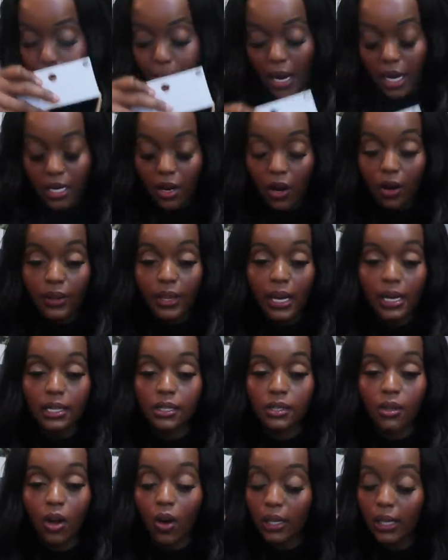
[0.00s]
But y'all, that
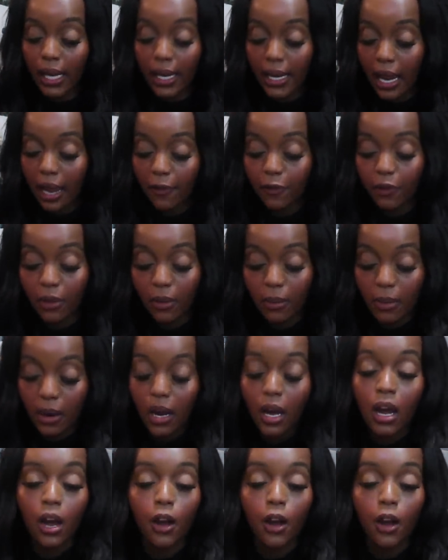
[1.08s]
is all I got from